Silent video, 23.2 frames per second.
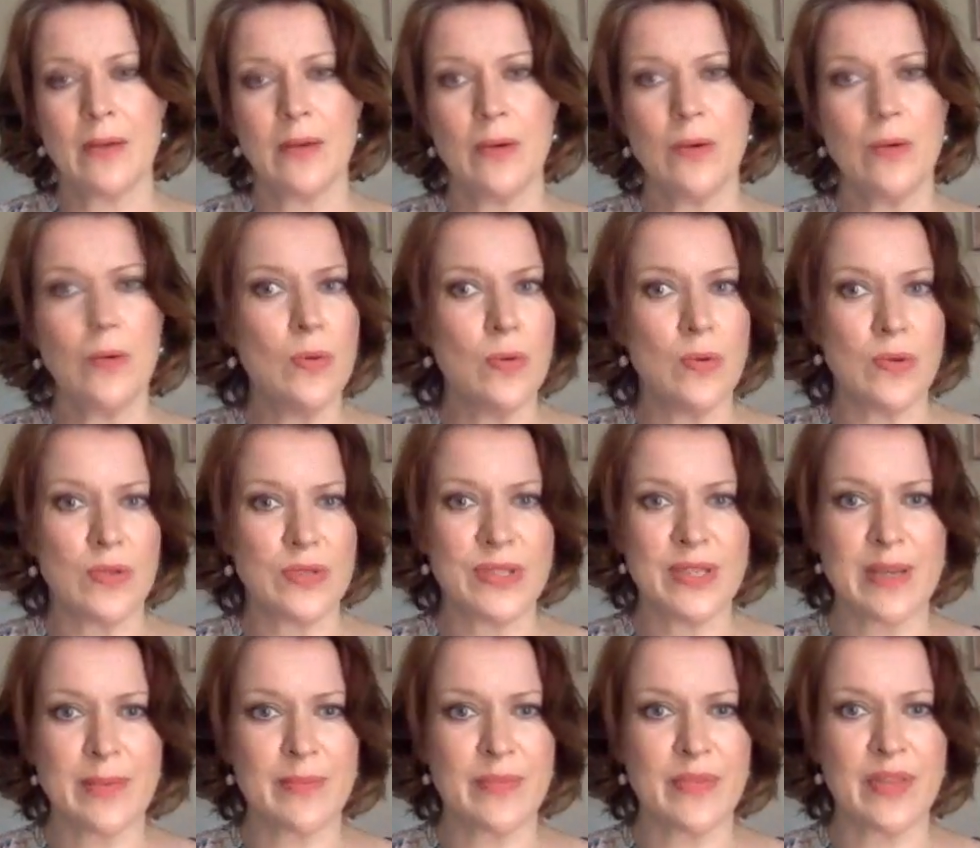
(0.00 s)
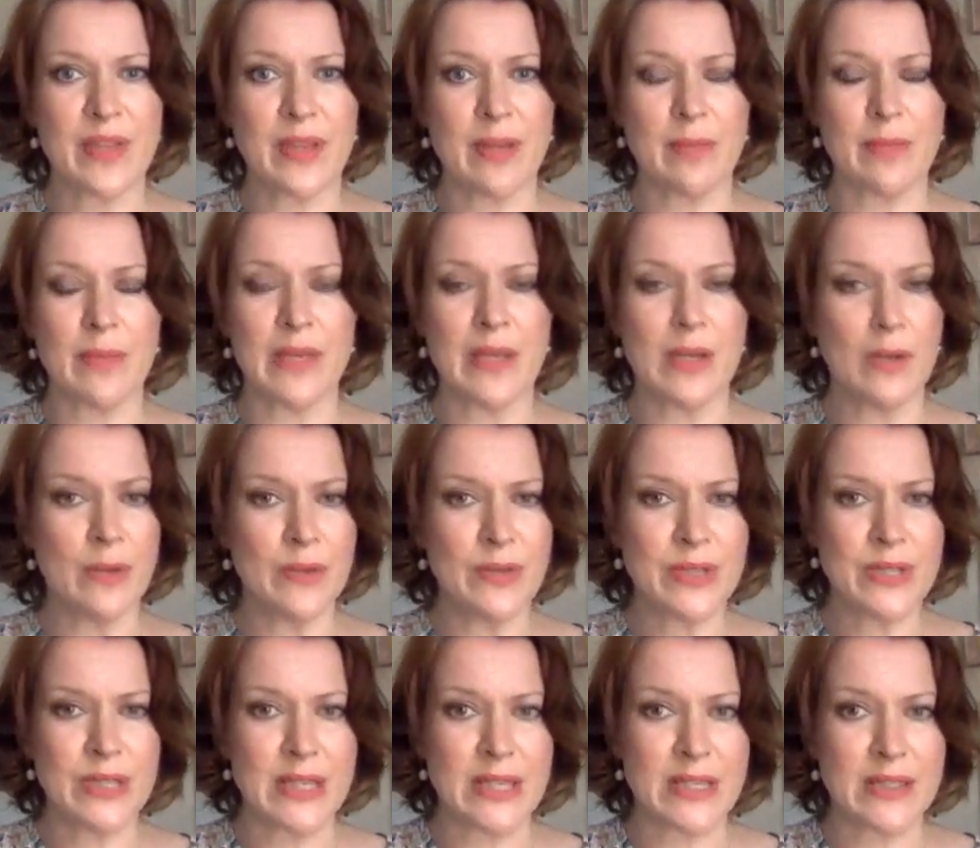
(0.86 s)
or something
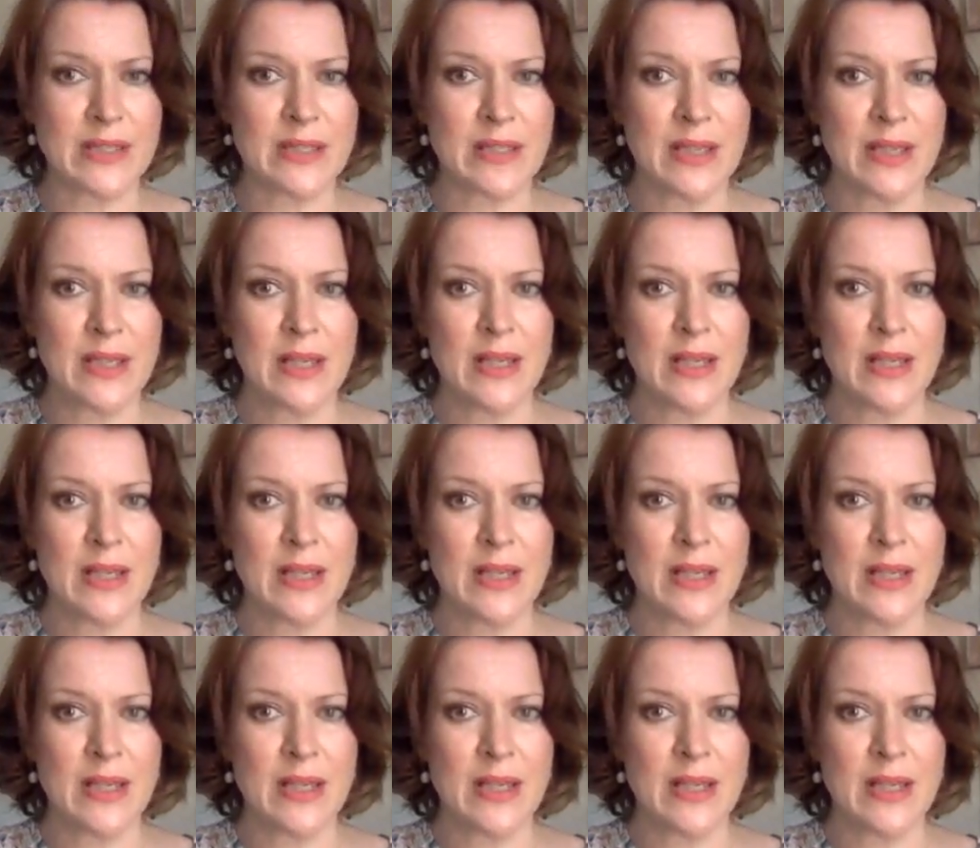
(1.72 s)
beyond it.